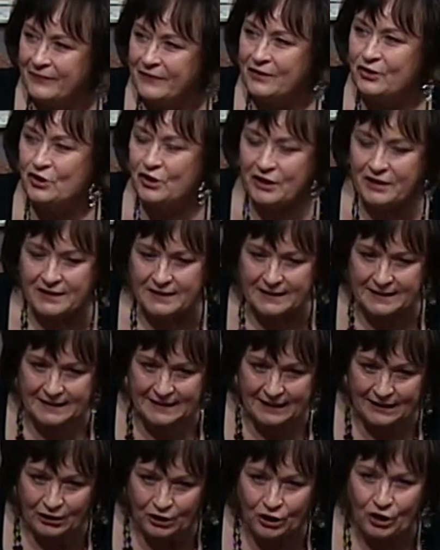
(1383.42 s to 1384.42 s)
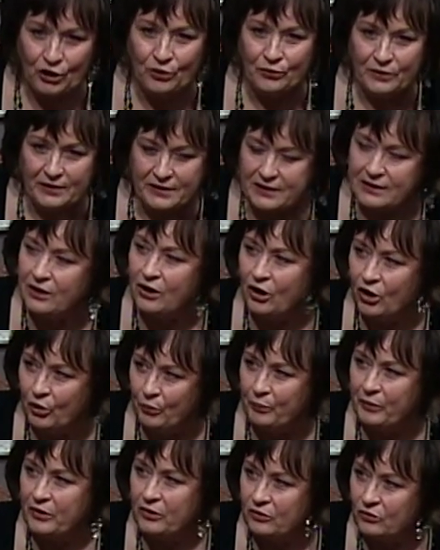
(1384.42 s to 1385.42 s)
Jesus in you is the
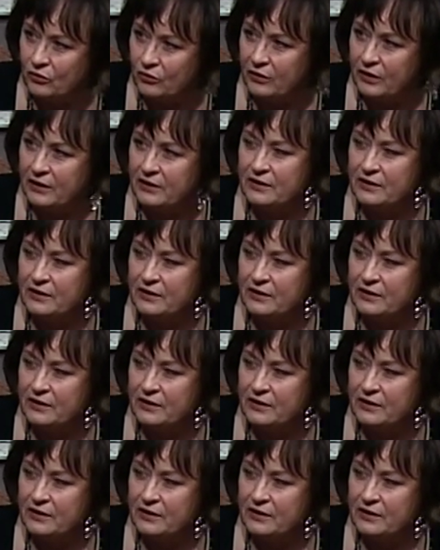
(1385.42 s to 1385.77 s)
hope of glory,